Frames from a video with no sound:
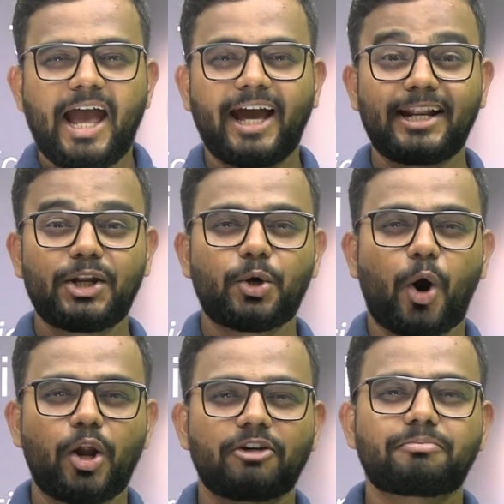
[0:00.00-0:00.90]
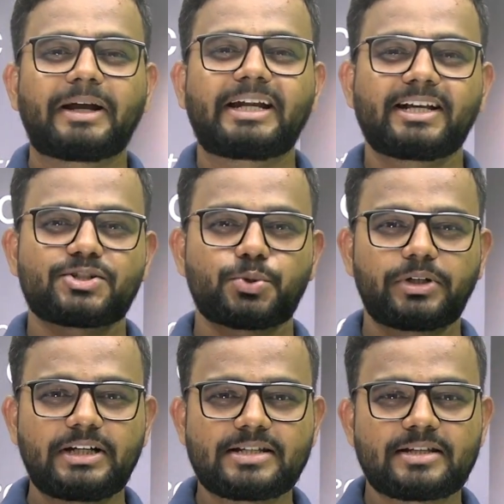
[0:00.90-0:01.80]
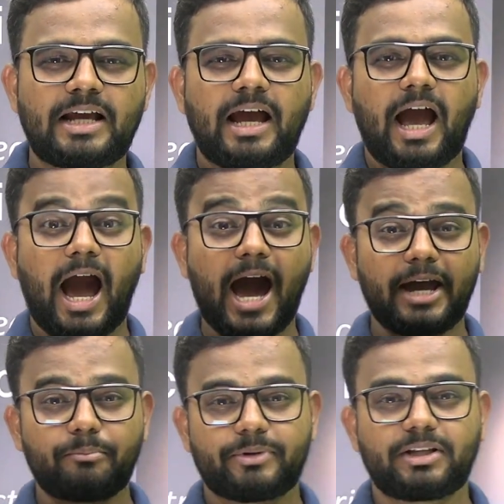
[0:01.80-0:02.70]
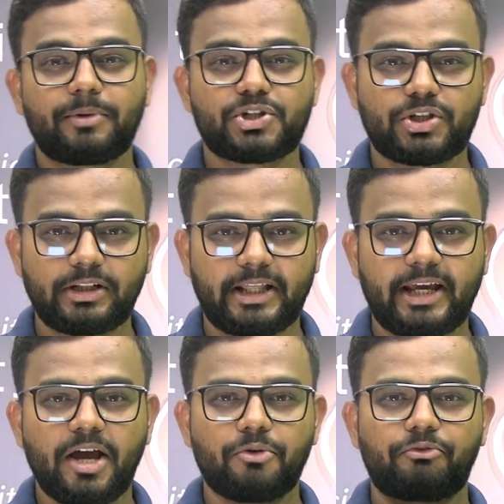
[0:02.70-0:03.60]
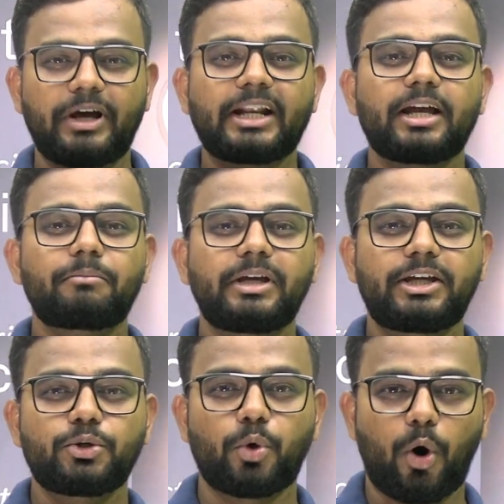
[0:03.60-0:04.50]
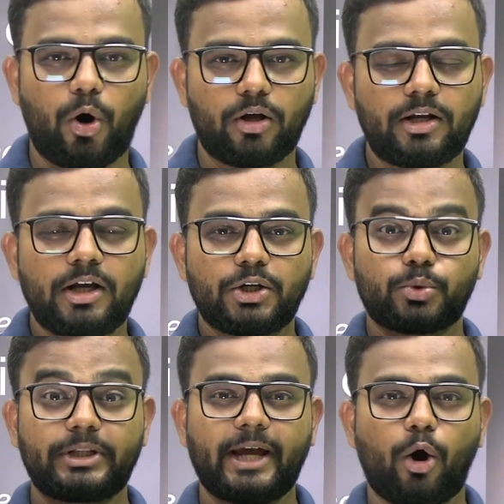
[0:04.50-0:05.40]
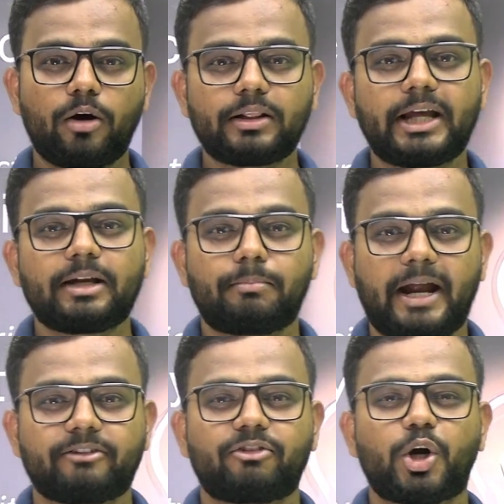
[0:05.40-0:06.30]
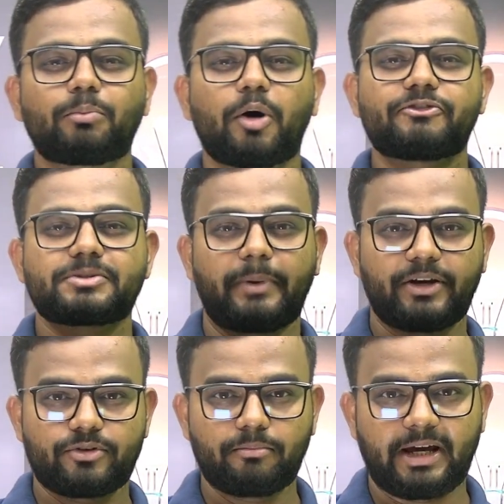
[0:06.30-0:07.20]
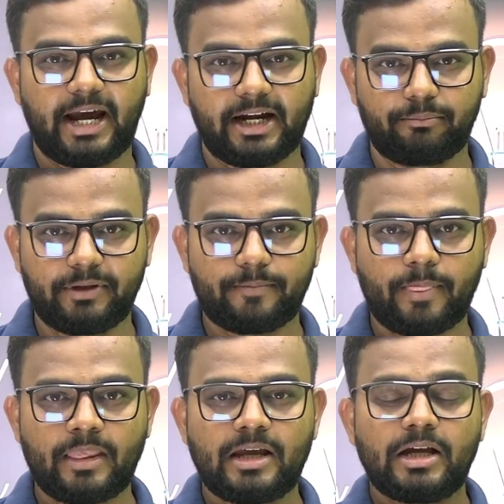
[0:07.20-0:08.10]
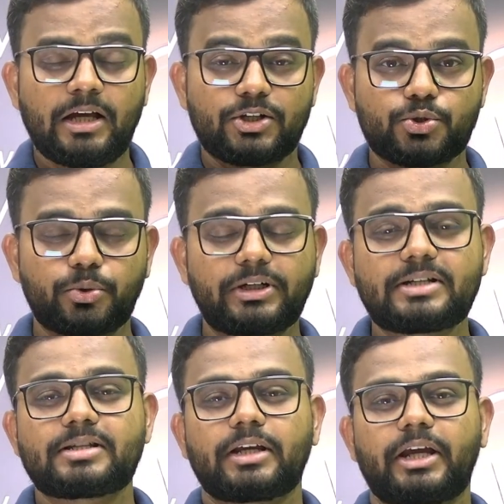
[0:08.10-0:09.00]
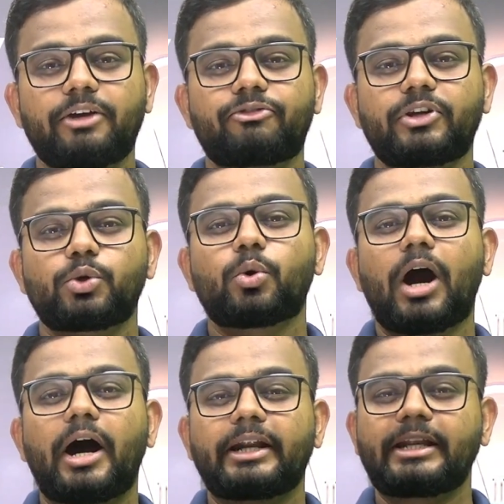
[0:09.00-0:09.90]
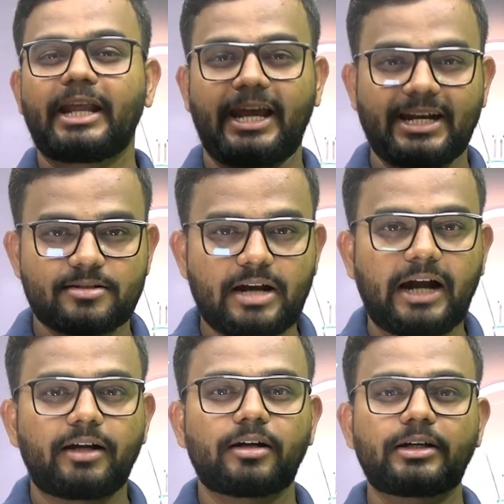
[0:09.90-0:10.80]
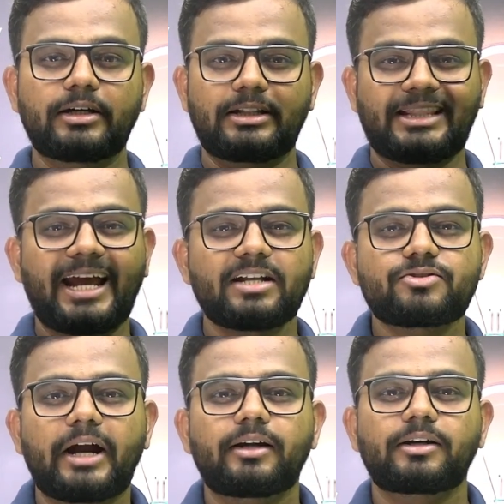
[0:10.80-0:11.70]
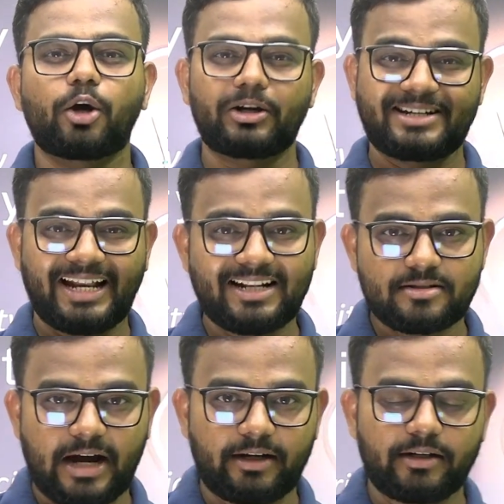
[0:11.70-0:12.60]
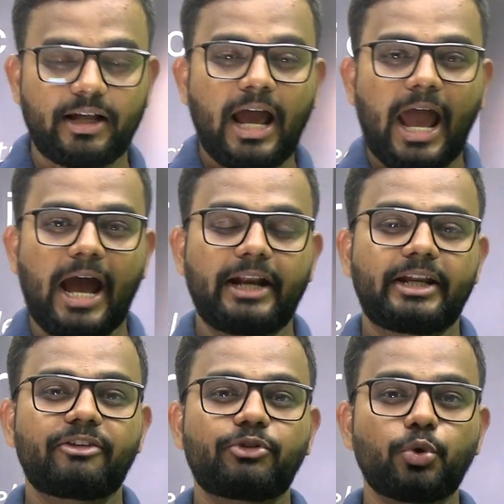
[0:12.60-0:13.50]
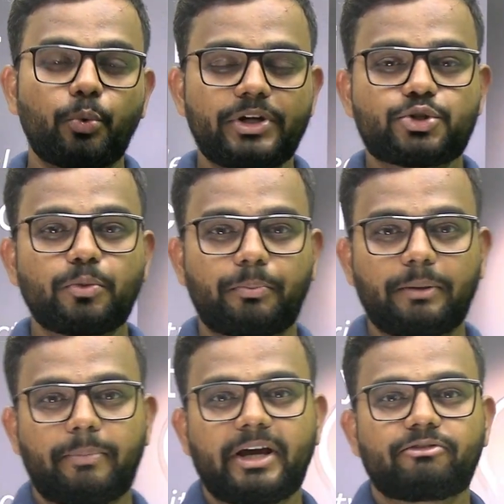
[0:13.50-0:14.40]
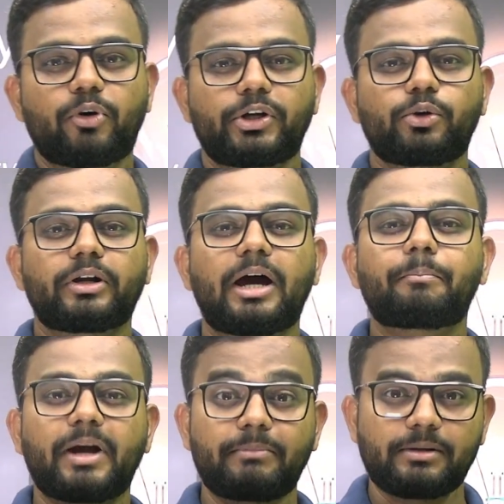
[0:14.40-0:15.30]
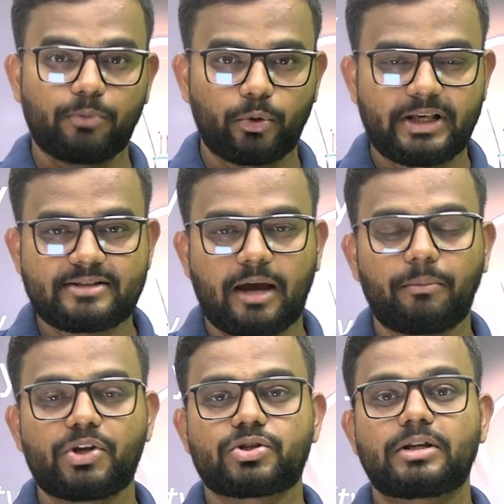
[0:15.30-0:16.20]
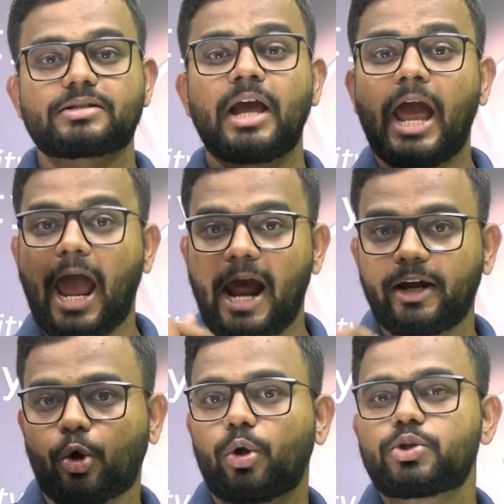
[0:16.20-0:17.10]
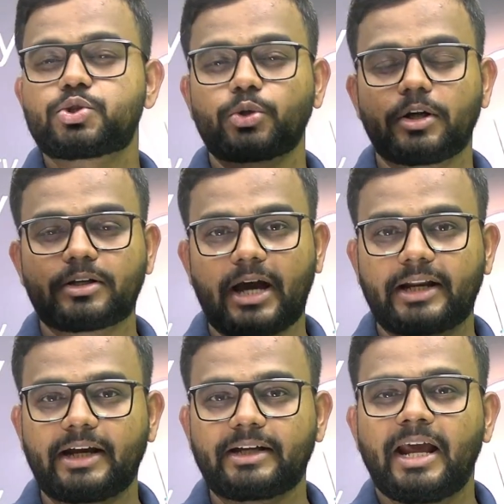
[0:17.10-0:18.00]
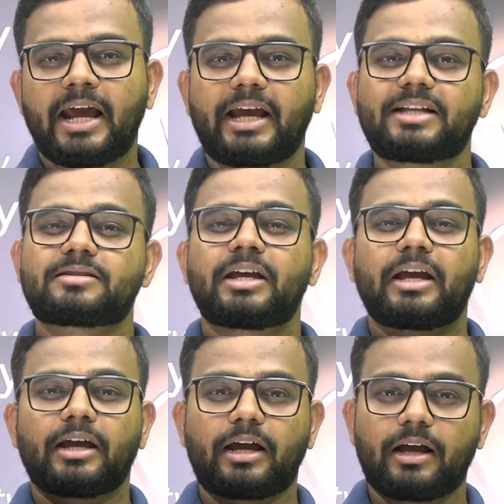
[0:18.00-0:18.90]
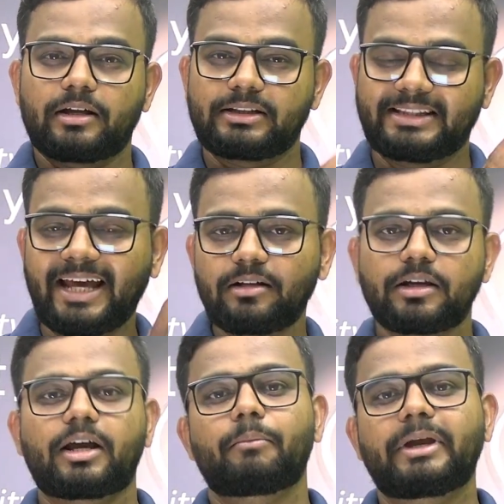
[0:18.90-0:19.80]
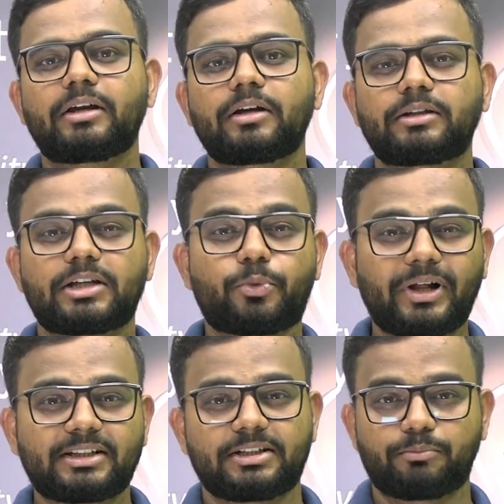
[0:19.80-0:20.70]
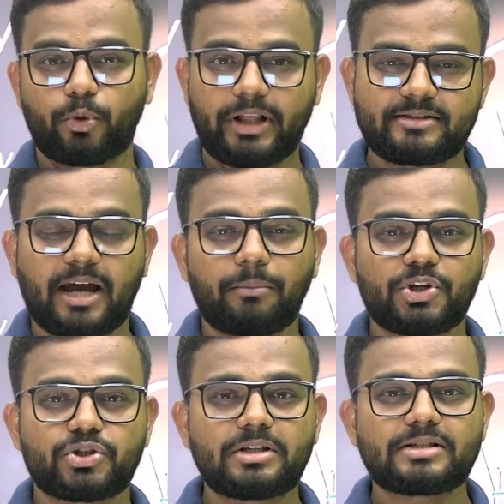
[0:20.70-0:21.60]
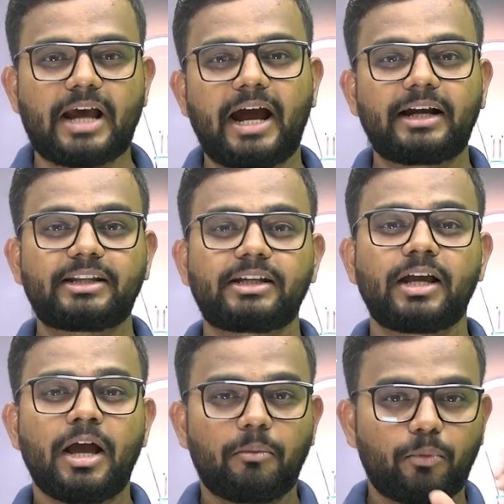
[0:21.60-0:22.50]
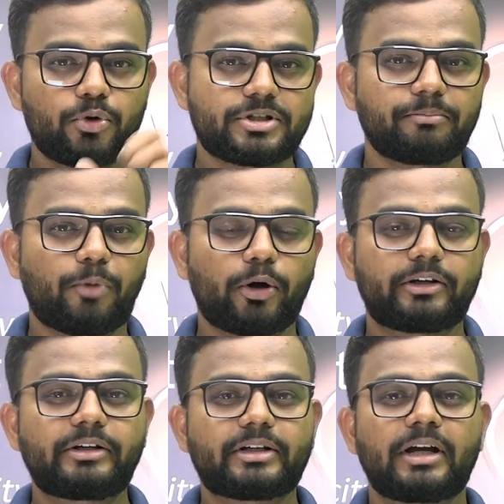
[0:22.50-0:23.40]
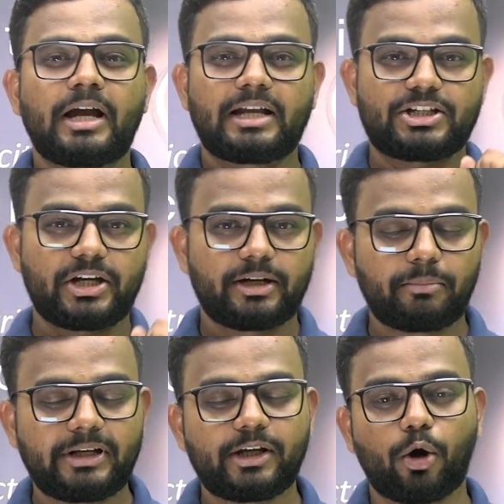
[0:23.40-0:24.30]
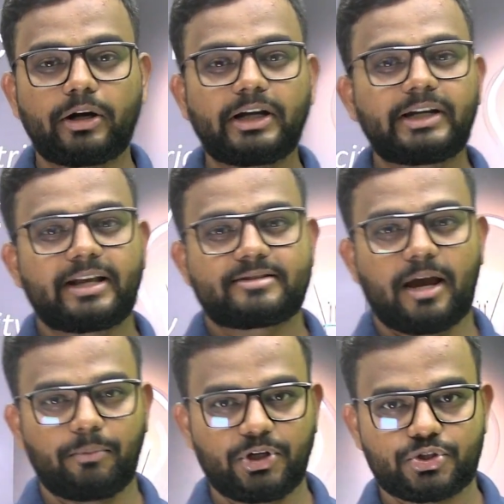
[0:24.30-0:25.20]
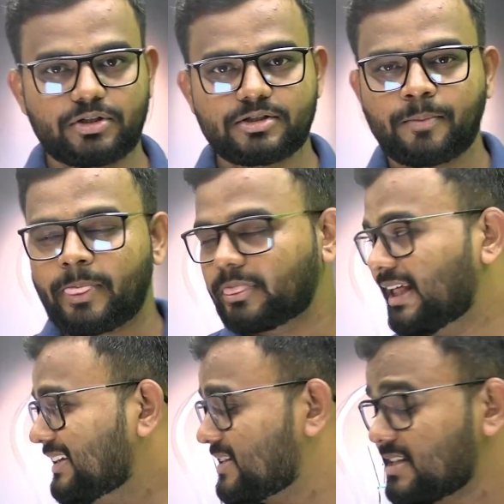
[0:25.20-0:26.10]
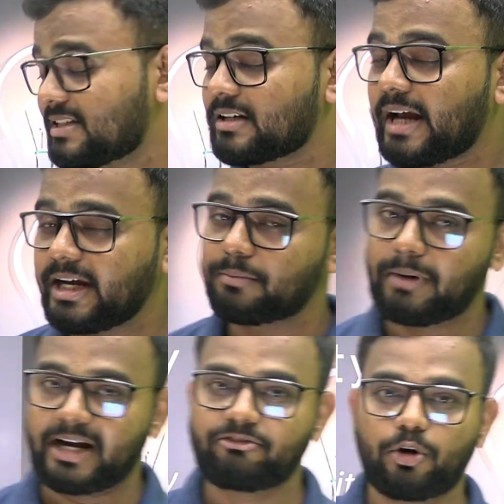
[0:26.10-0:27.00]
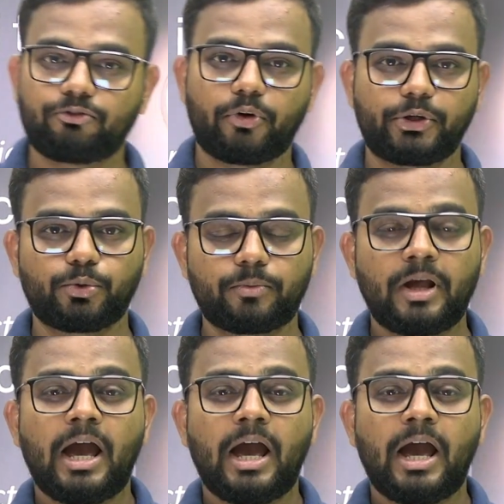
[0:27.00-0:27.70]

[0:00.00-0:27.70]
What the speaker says: Hello all of my dear students, I am Prathamesh welcoming you all to the online platform of Spectrum Academy. Students, if you are in 8th standard, 9th standard or 10th standard and if you wish to prepare for your upcoming board examinations and also your target is then coming the 12th board examinations and the most important JEE or NEET examinations, then this is the right platform for you.